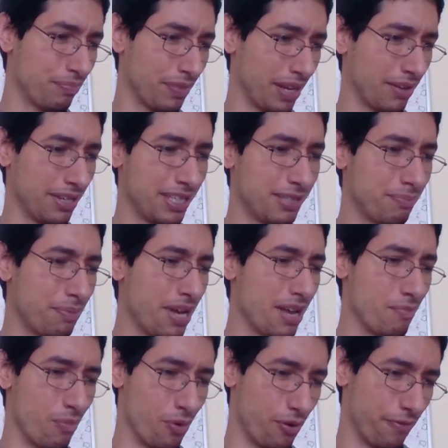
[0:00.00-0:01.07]
This is
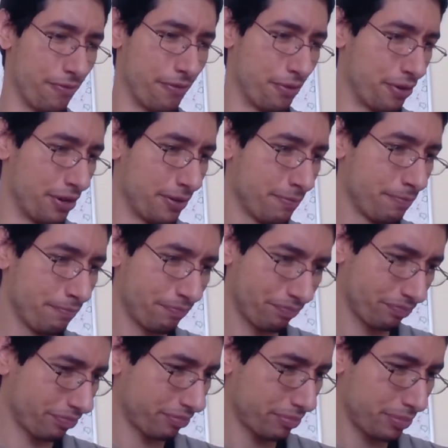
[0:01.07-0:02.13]
probably more for
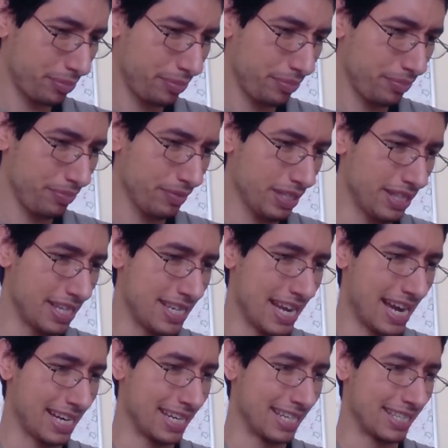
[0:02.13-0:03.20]
the
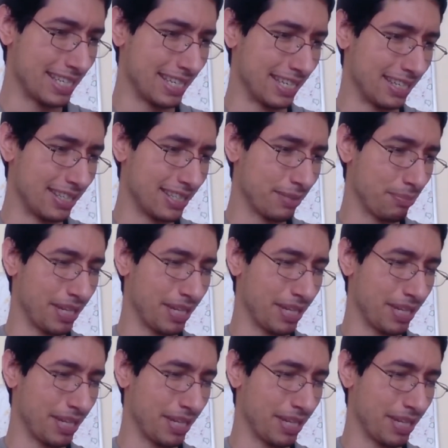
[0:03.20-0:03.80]
90s kids,